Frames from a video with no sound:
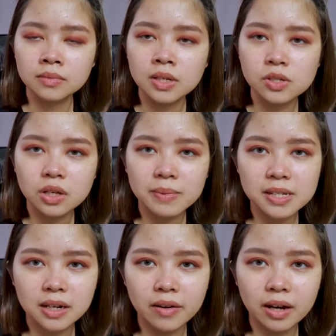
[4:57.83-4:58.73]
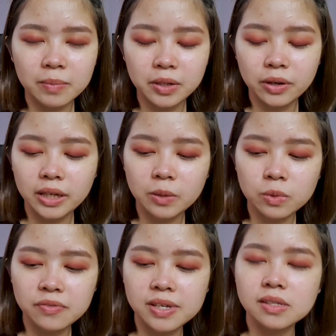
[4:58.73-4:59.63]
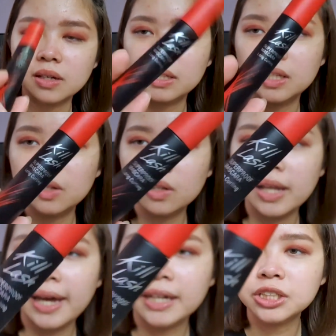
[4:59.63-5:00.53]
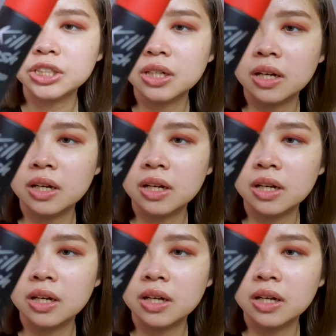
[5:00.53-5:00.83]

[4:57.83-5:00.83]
So the mascara I'll be going in with is the Kill Lash